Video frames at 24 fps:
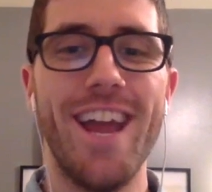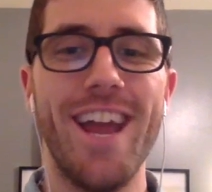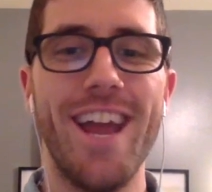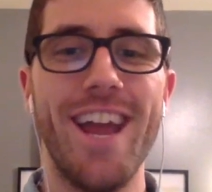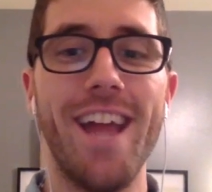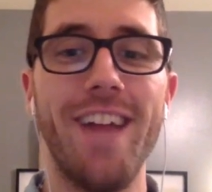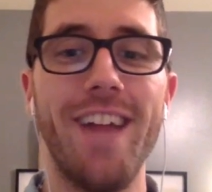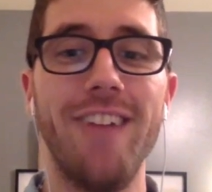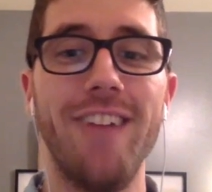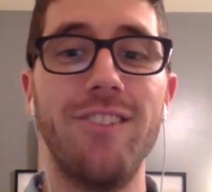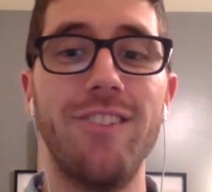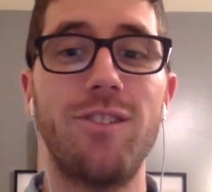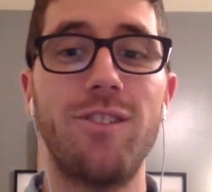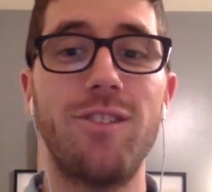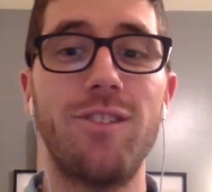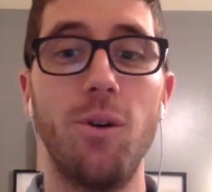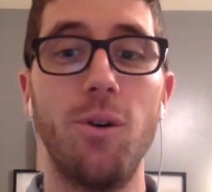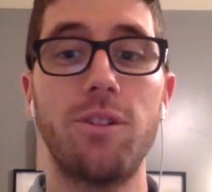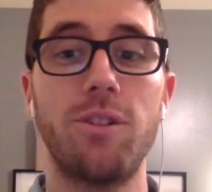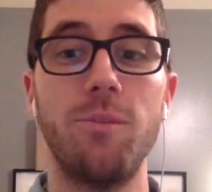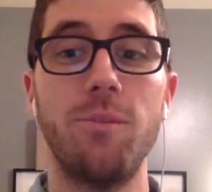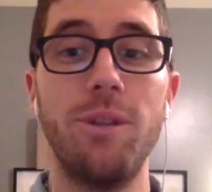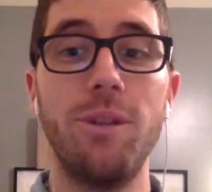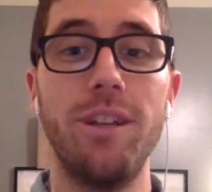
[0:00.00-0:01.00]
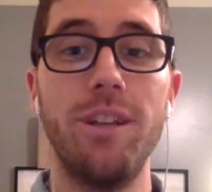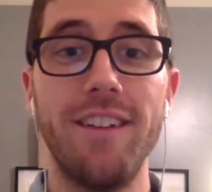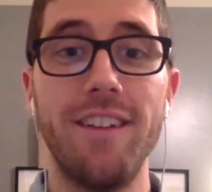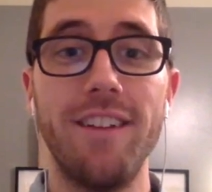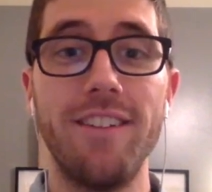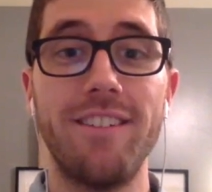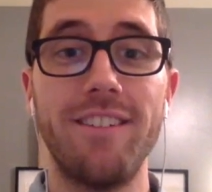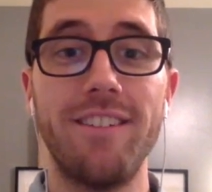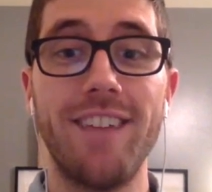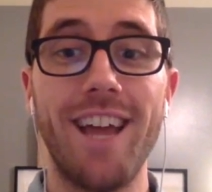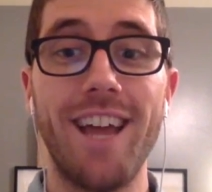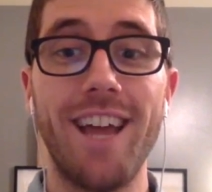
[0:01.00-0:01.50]
And so ultimately
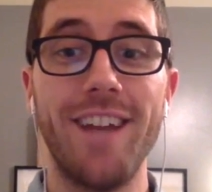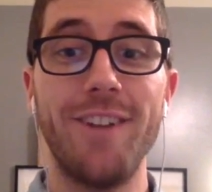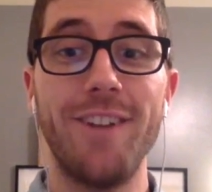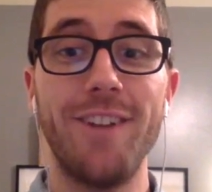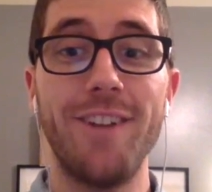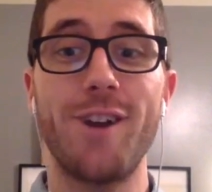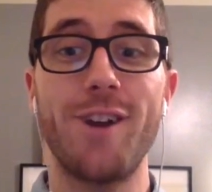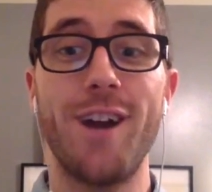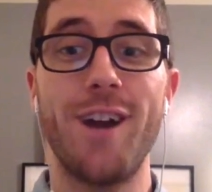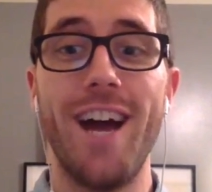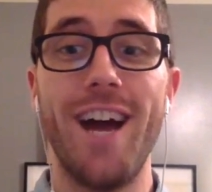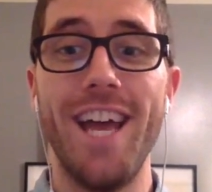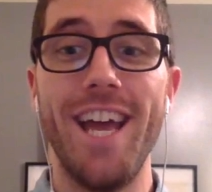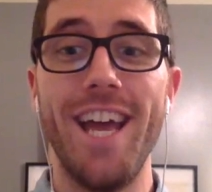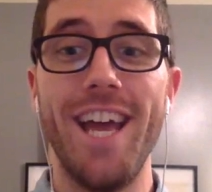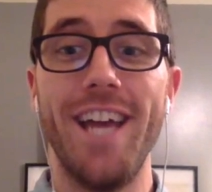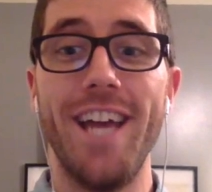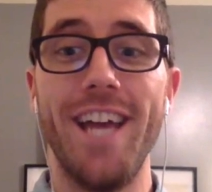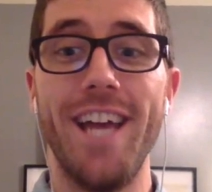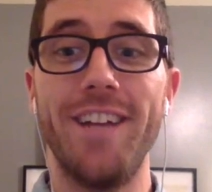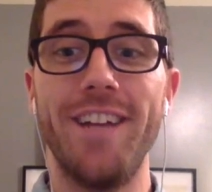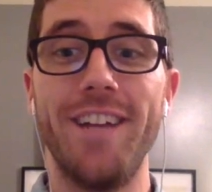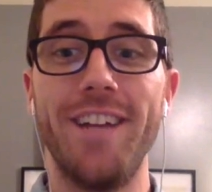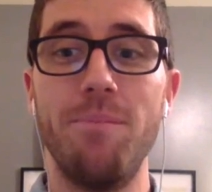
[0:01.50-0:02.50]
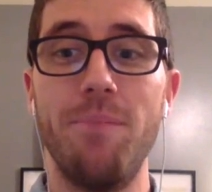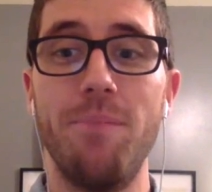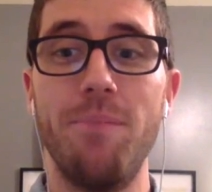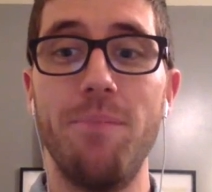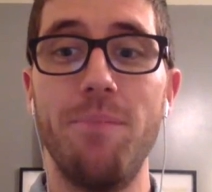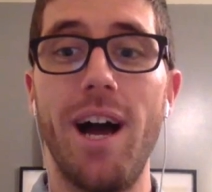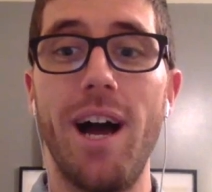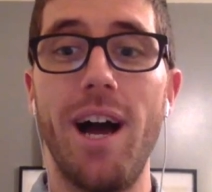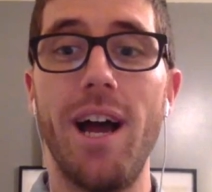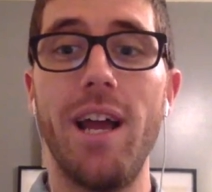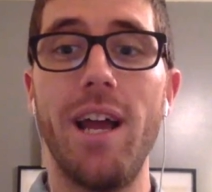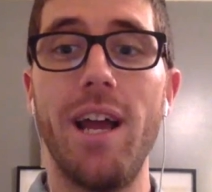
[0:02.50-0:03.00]
I decided to try and
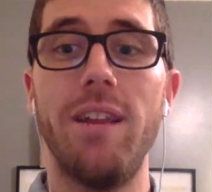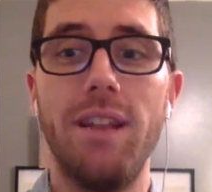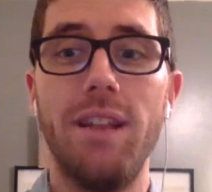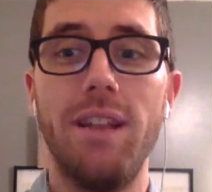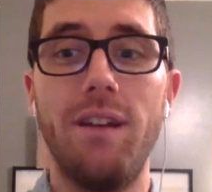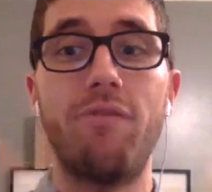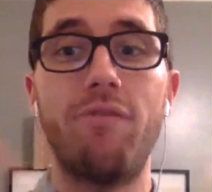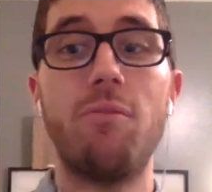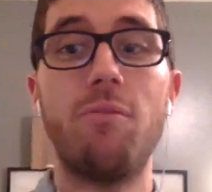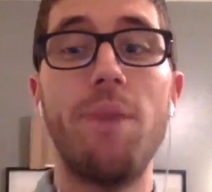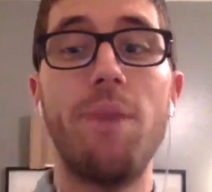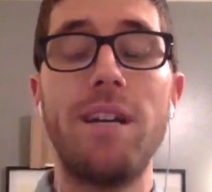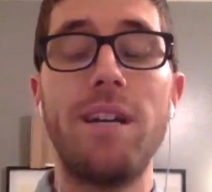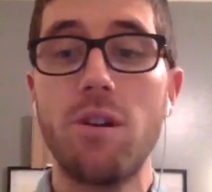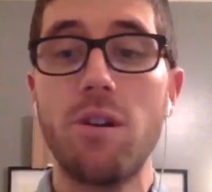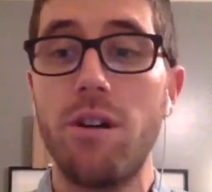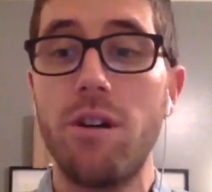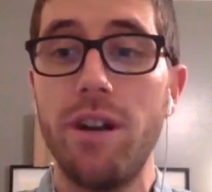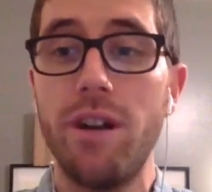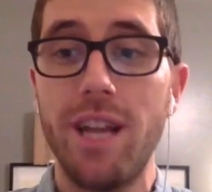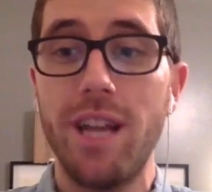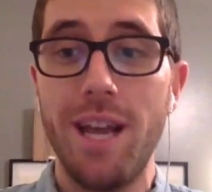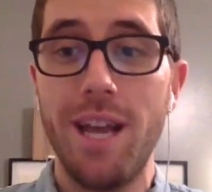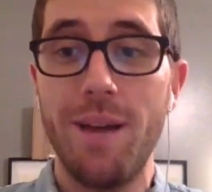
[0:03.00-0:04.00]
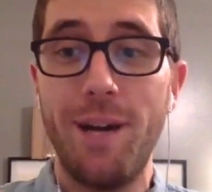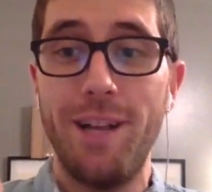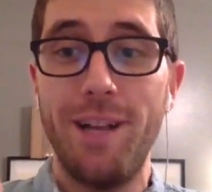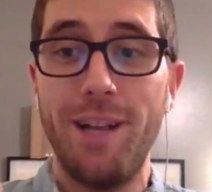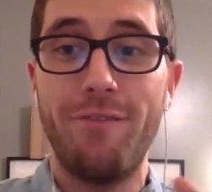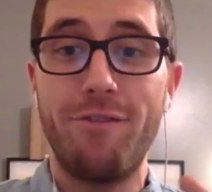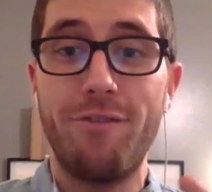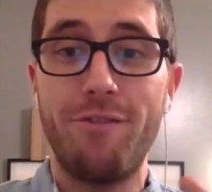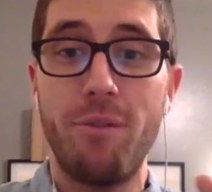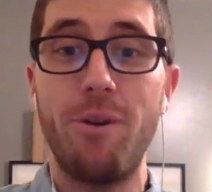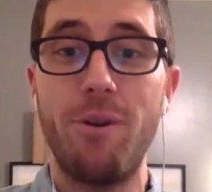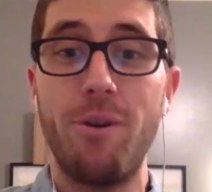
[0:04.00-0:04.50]
combine that love for mentoring and my
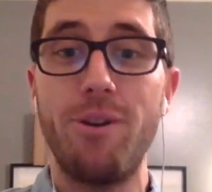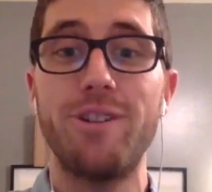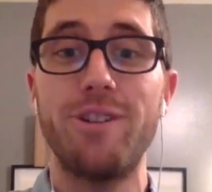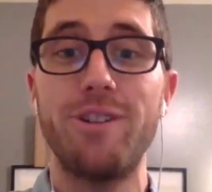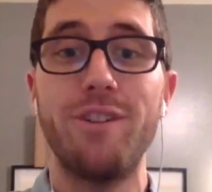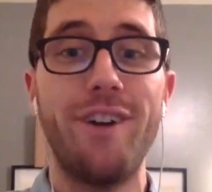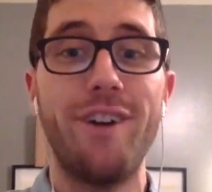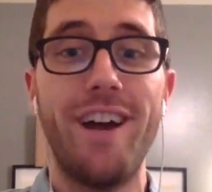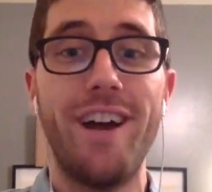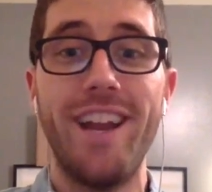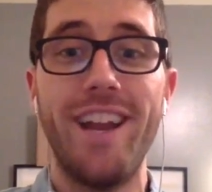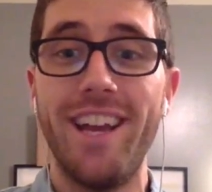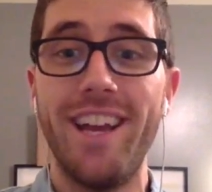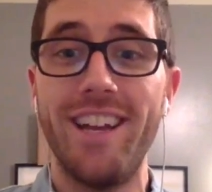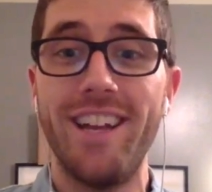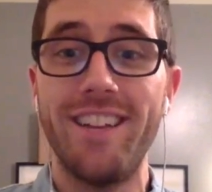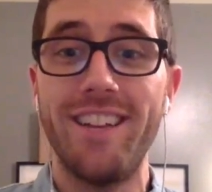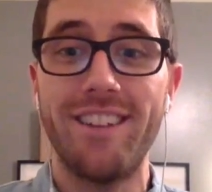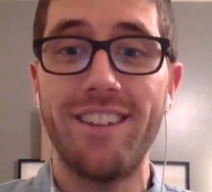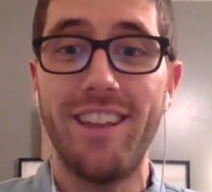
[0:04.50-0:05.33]
love for personal finance.